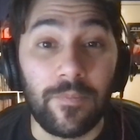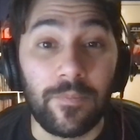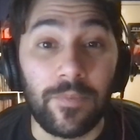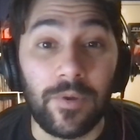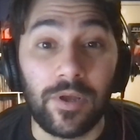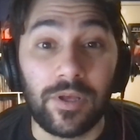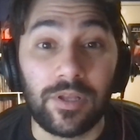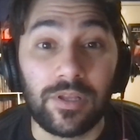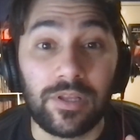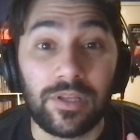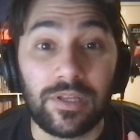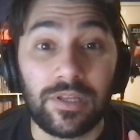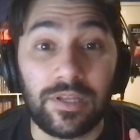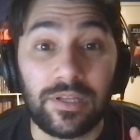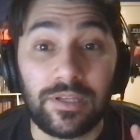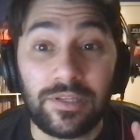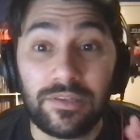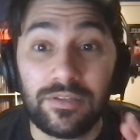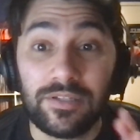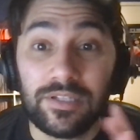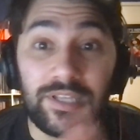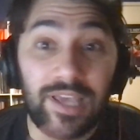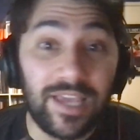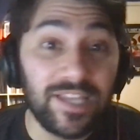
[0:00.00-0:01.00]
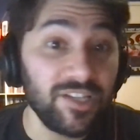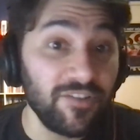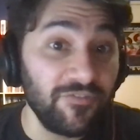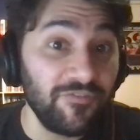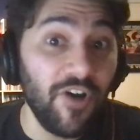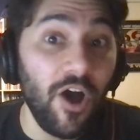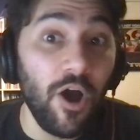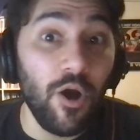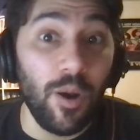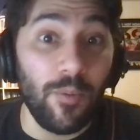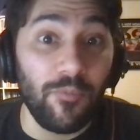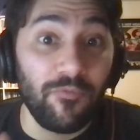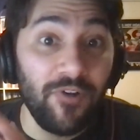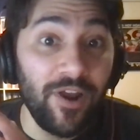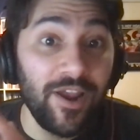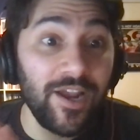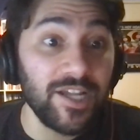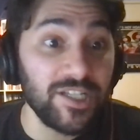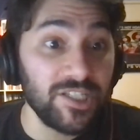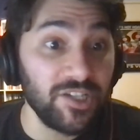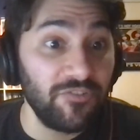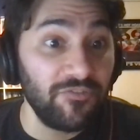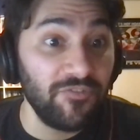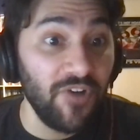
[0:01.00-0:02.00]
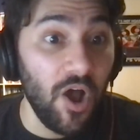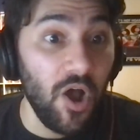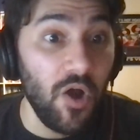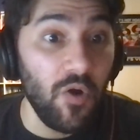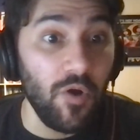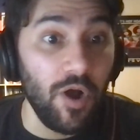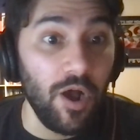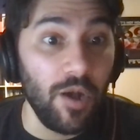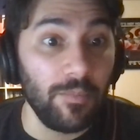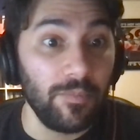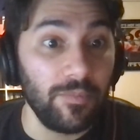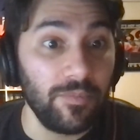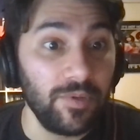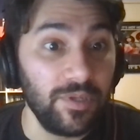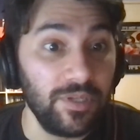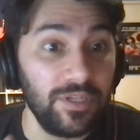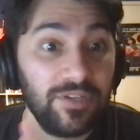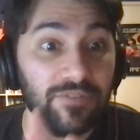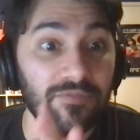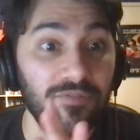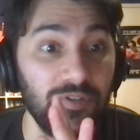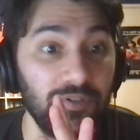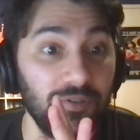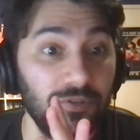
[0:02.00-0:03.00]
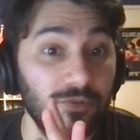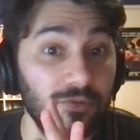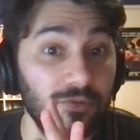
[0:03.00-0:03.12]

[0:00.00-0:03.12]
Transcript: but he has a follow-up. Frank has a follow-up, an even